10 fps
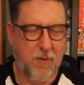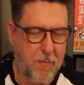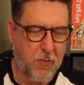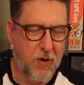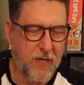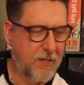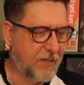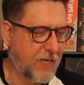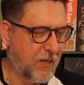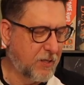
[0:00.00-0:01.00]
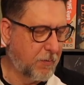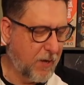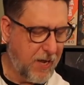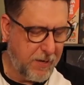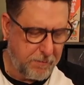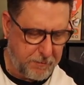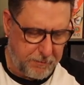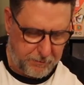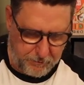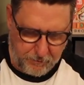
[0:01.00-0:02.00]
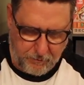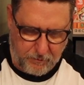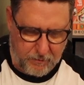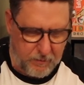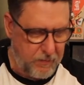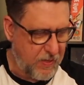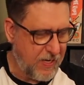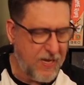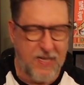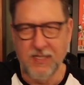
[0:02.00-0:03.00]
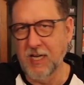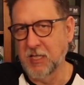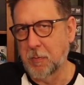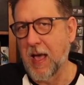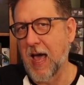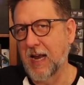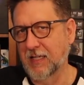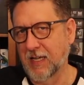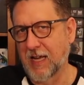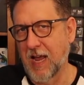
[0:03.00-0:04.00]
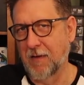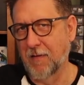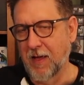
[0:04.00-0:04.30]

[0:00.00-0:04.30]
Pulling this out to play isn't as bad as I kind of